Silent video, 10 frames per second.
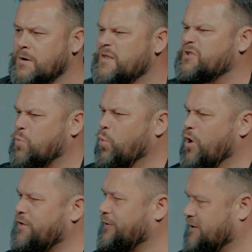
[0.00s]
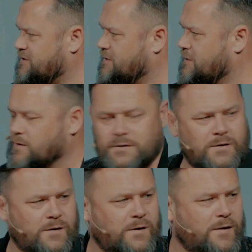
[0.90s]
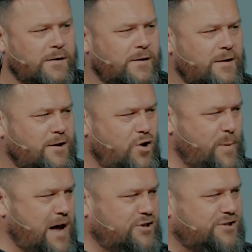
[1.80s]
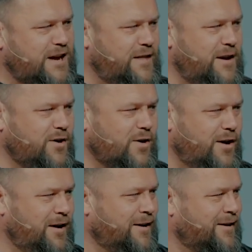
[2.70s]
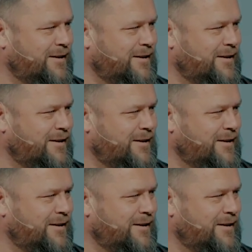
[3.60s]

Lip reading: This is worthless. Can you imagine saying that to God?